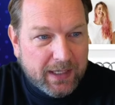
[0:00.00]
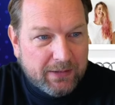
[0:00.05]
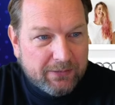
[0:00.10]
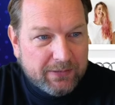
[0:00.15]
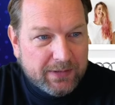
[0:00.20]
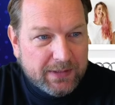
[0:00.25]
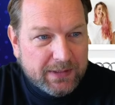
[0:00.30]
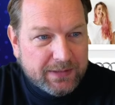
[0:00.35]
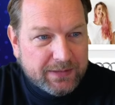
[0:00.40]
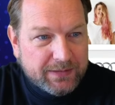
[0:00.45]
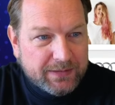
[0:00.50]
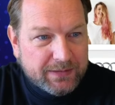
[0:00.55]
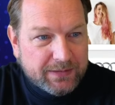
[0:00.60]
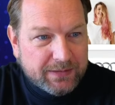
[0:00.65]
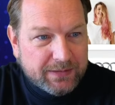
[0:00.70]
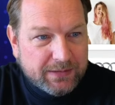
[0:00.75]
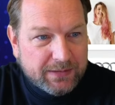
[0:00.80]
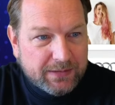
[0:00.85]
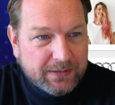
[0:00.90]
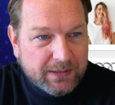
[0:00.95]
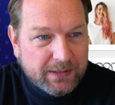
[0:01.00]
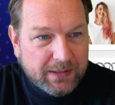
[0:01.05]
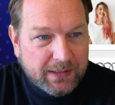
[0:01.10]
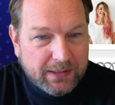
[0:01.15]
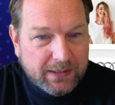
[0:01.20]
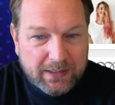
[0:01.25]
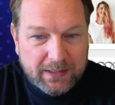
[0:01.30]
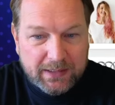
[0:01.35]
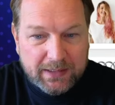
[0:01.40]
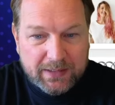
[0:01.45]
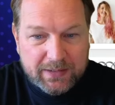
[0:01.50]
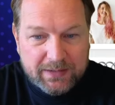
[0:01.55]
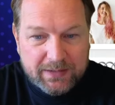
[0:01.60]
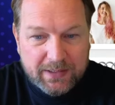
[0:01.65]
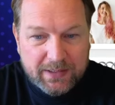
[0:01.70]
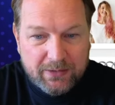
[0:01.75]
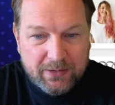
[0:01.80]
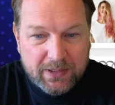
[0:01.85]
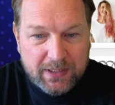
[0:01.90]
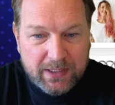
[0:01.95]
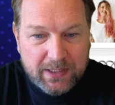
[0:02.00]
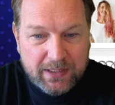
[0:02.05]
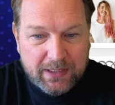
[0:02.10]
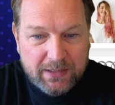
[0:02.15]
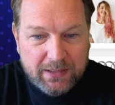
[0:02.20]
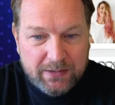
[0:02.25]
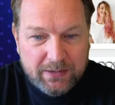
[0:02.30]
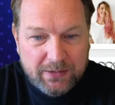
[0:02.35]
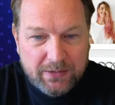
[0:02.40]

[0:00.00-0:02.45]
have this, and then I can say, okay,